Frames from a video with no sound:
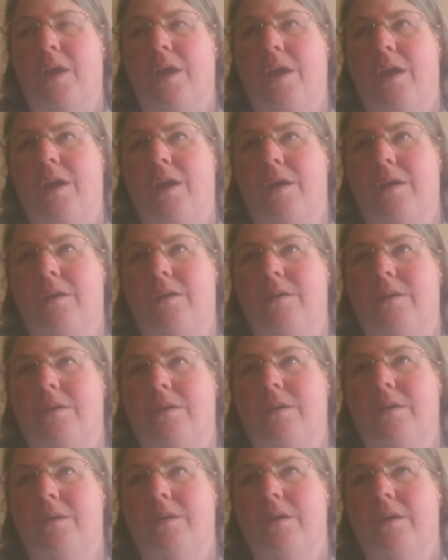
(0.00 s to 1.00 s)
and
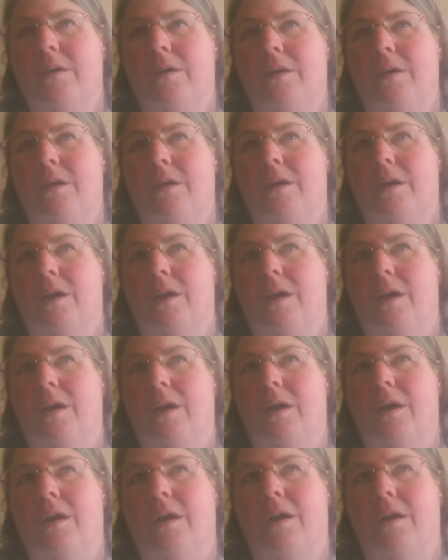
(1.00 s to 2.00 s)

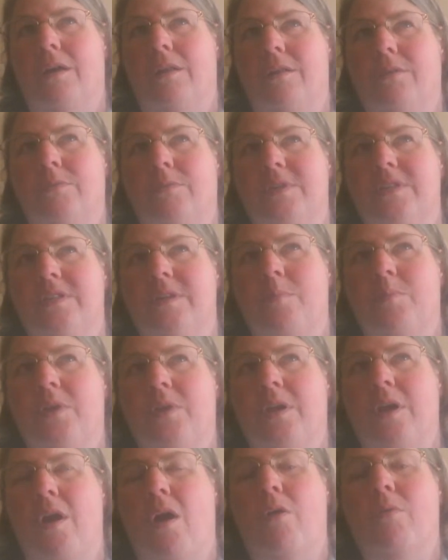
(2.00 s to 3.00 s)
there was
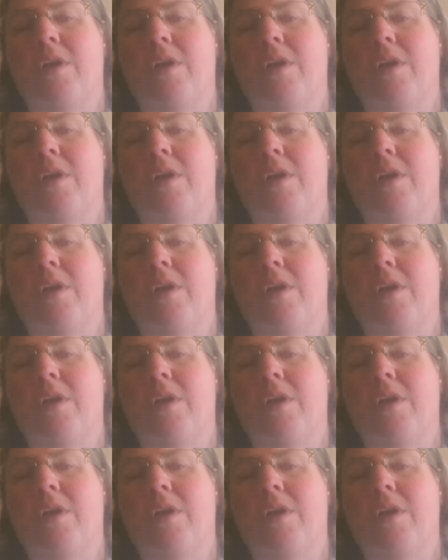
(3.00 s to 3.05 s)
something. Oh